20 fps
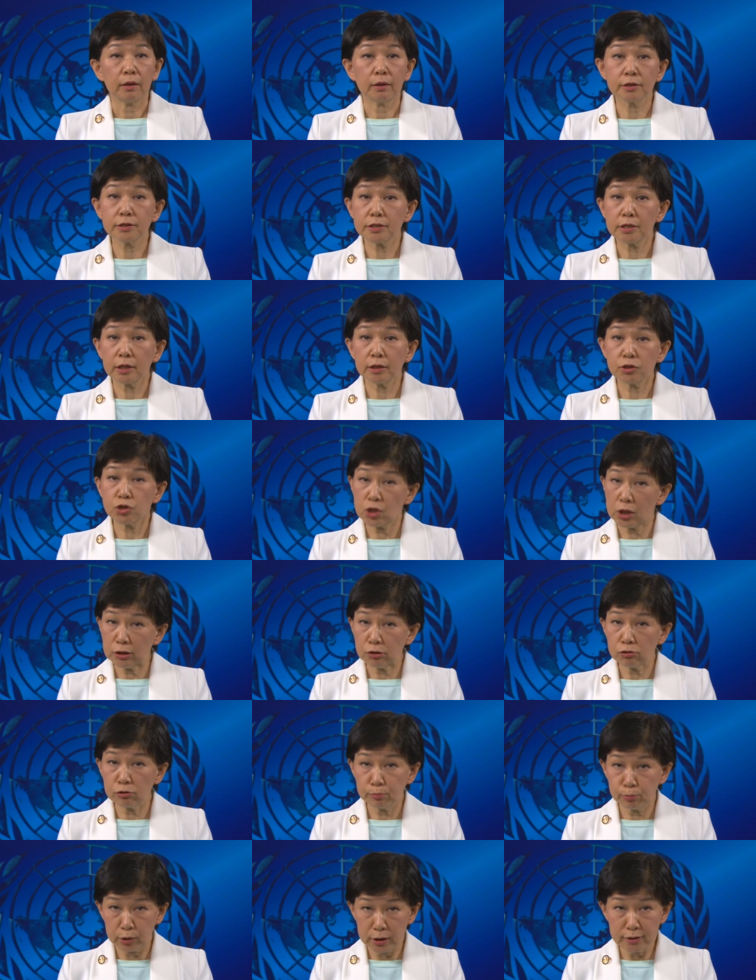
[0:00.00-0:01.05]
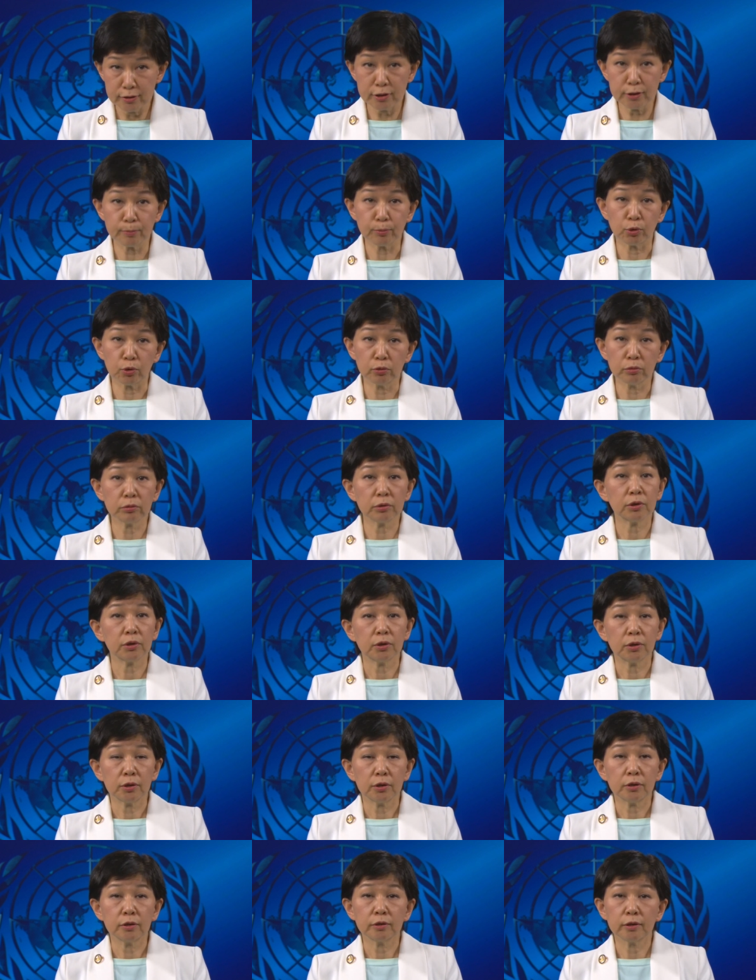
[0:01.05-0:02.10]
As a general principle,
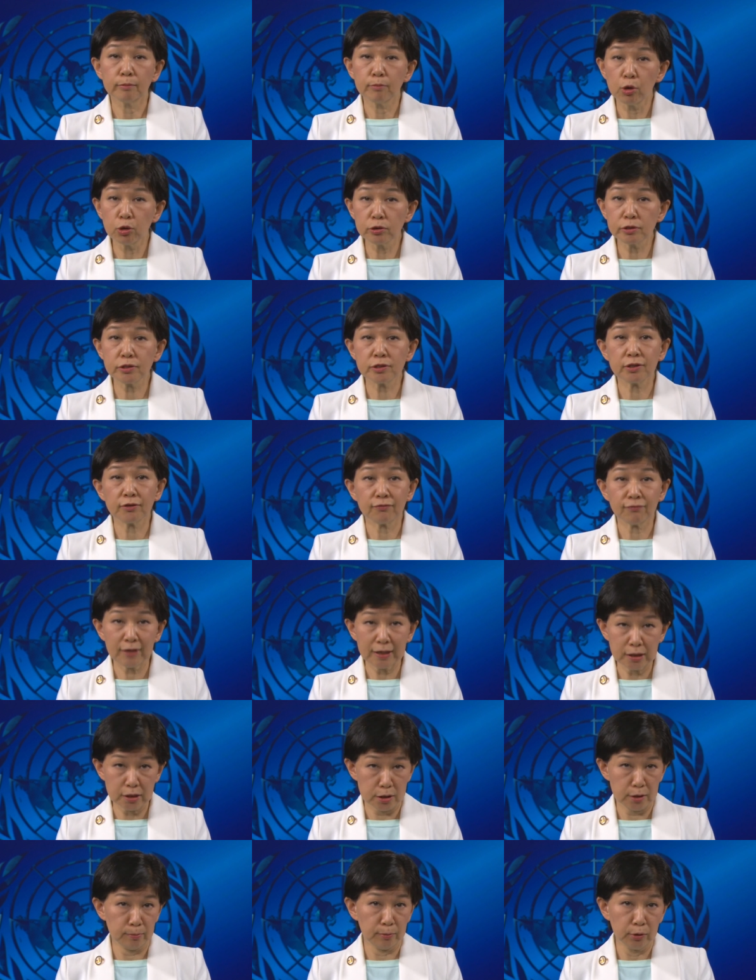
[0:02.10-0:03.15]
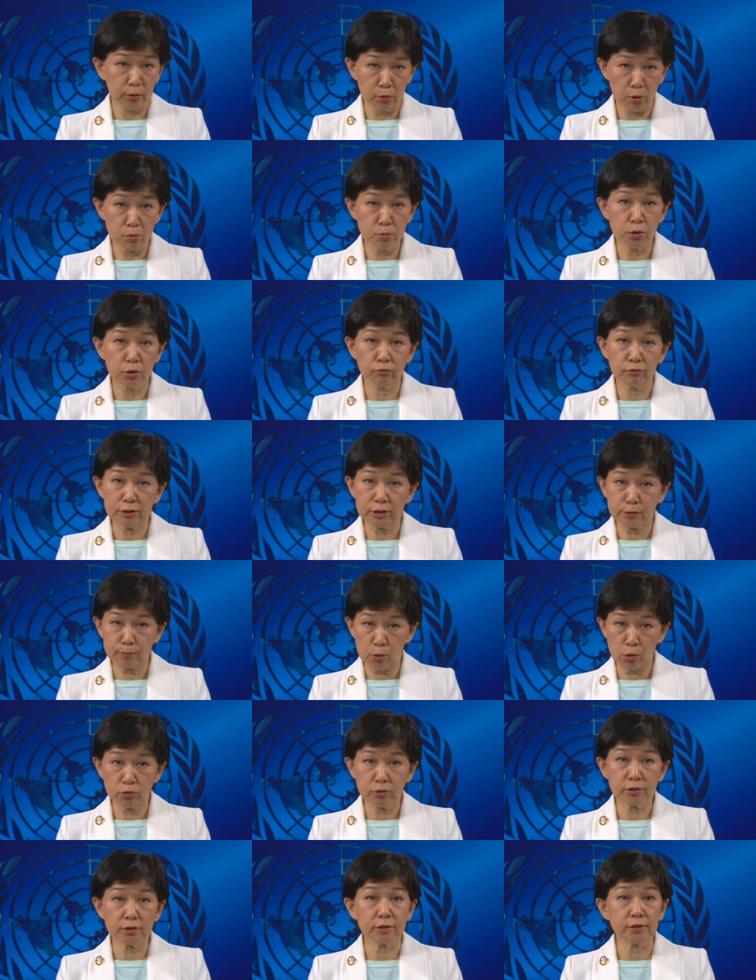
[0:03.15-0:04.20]
the most effective global
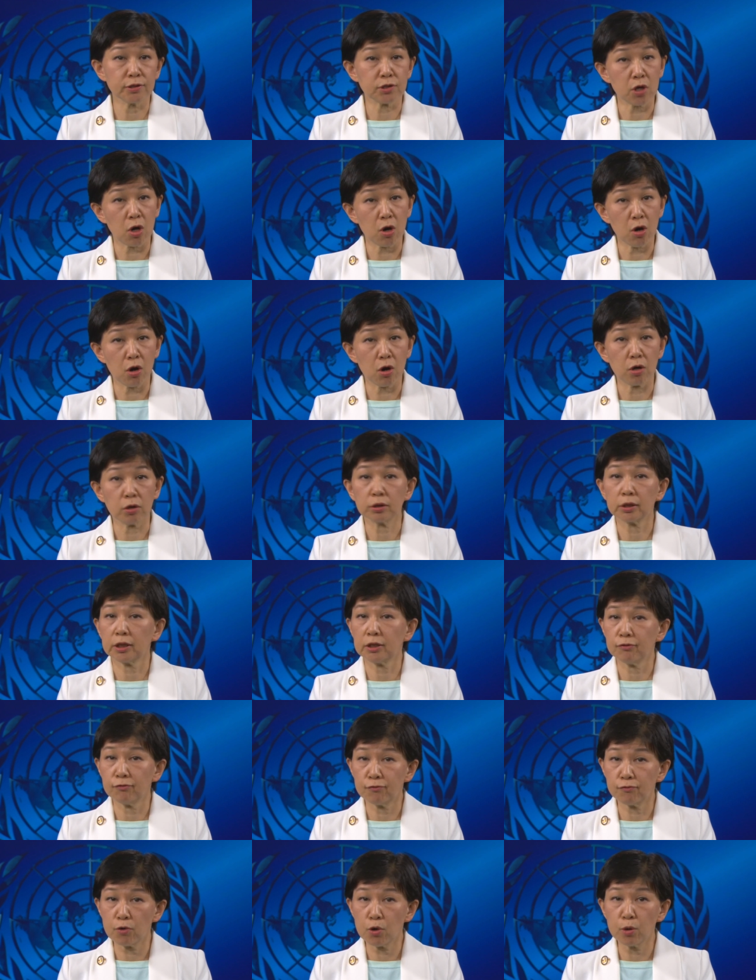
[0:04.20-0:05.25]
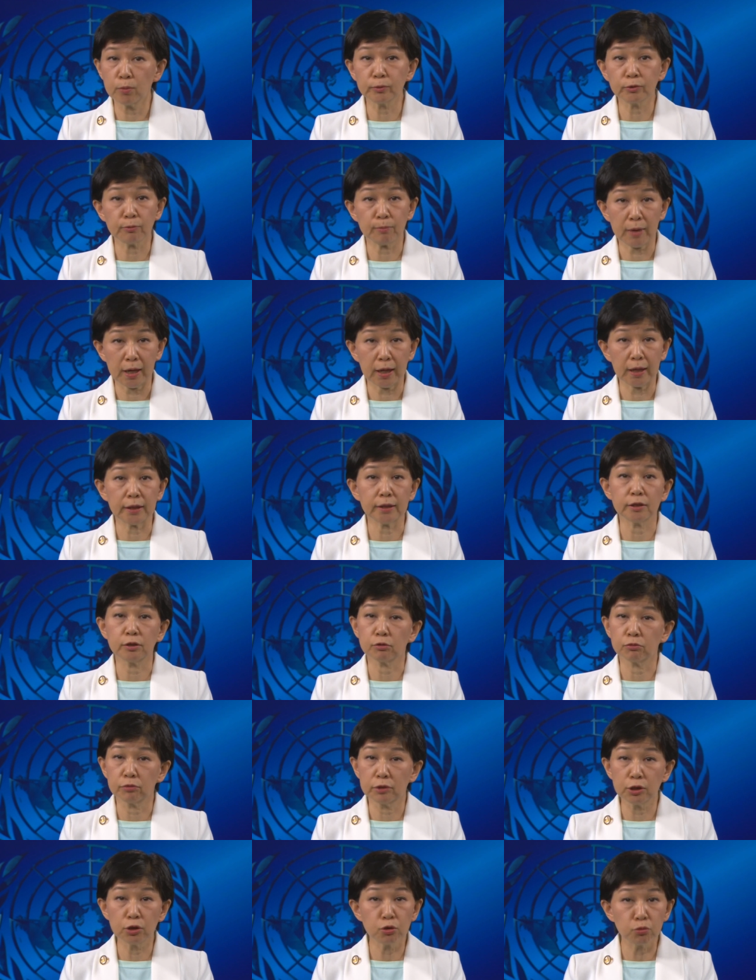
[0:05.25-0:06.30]
responses are informed by the
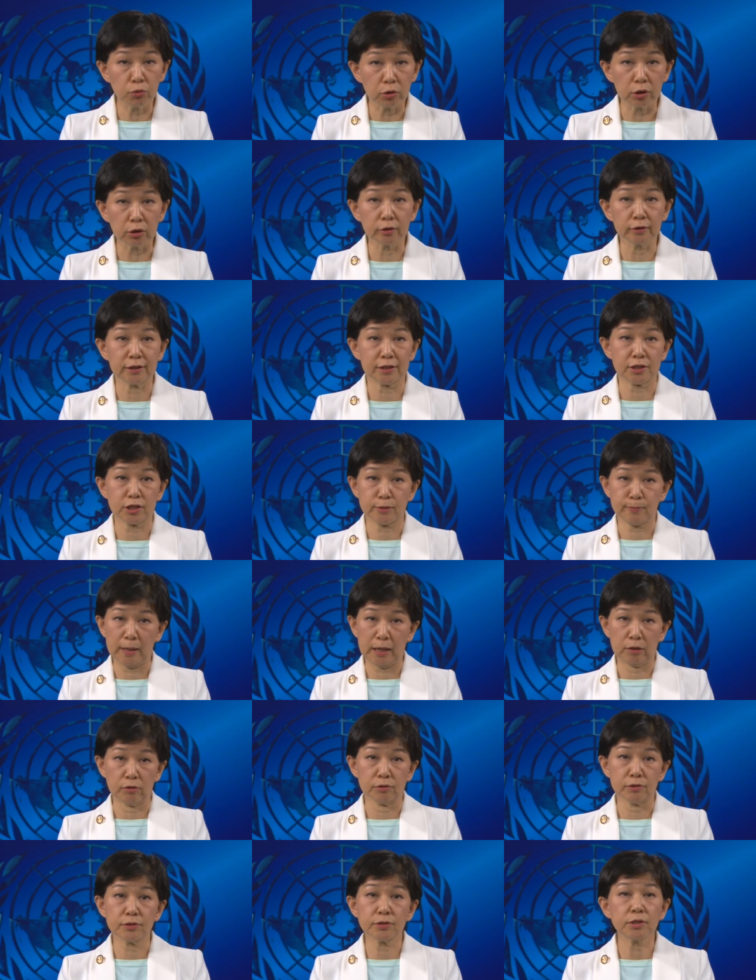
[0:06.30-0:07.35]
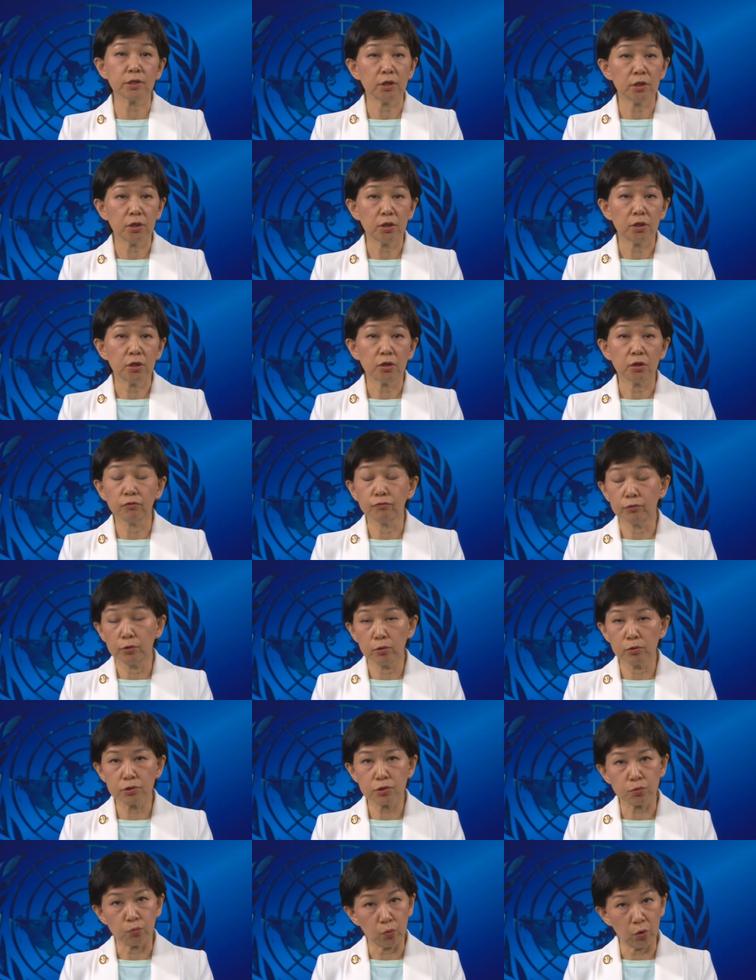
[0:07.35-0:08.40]
real world experience of
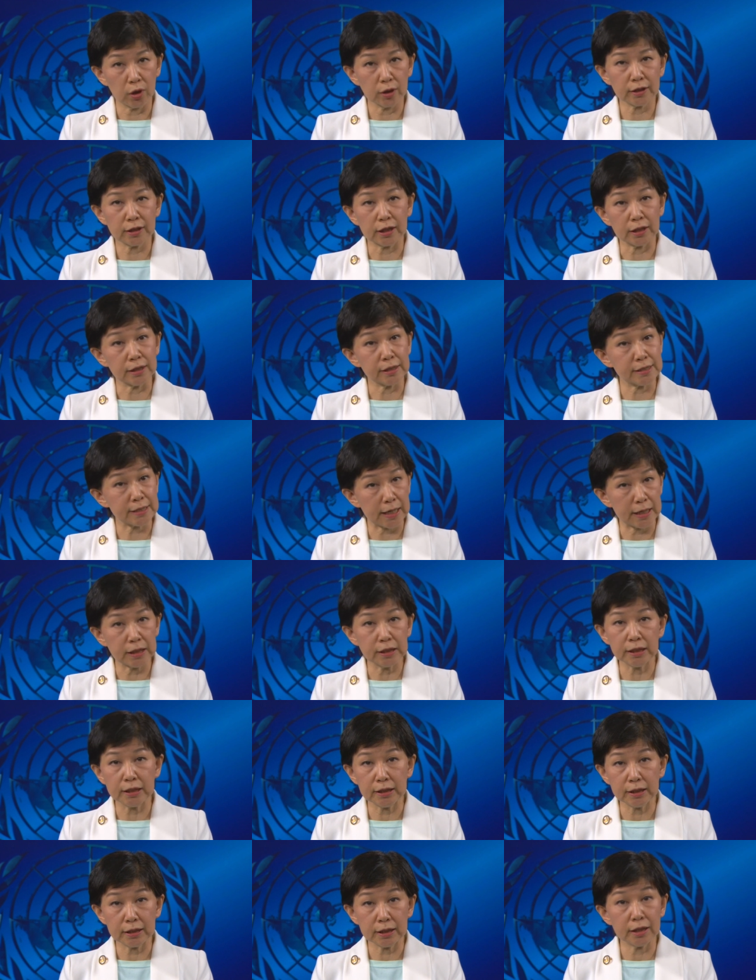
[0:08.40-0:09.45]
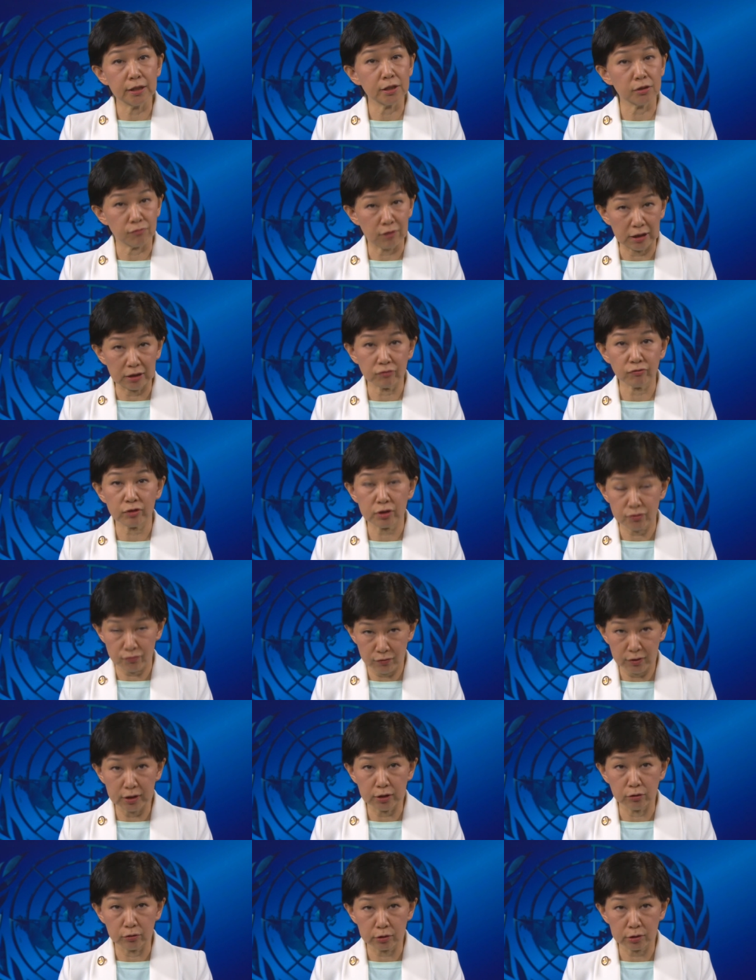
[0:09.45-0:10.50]
those working daily in the relevant
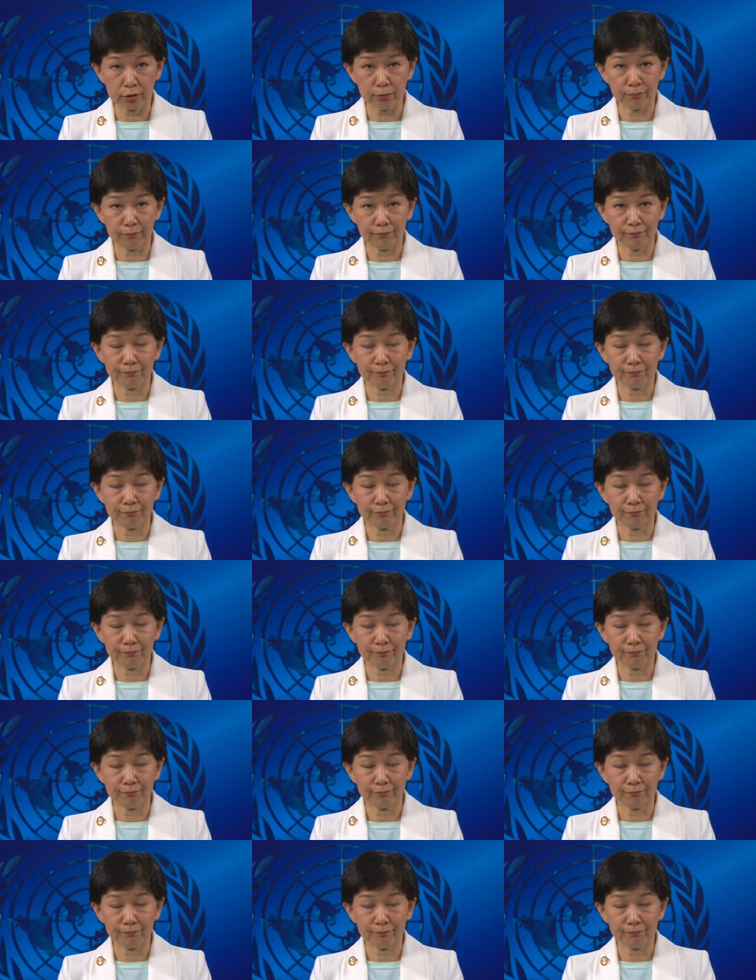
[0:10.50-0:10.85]
field.